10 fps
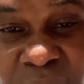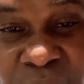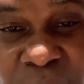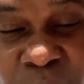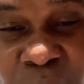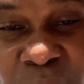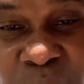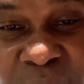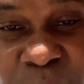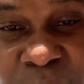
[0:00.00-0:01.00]
for the poor
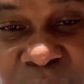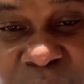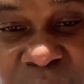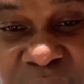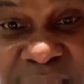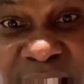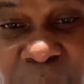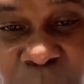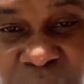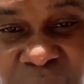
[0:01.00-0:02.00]
people.
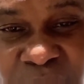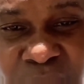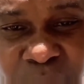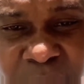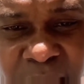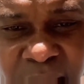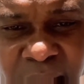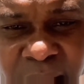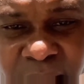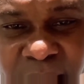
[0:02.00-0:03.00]
Champion for Jamaica.